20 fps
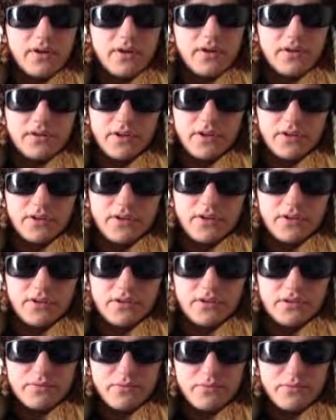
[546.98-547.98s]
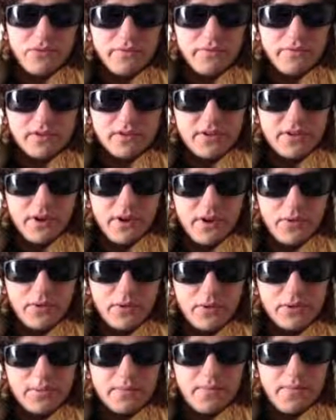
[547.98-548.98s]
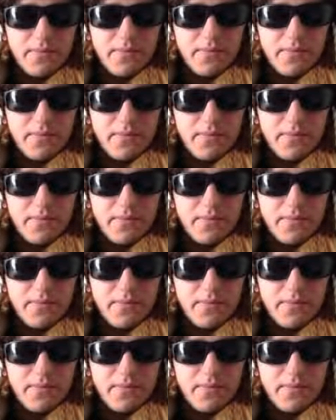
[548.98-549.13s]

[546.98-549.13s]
it continues moving down.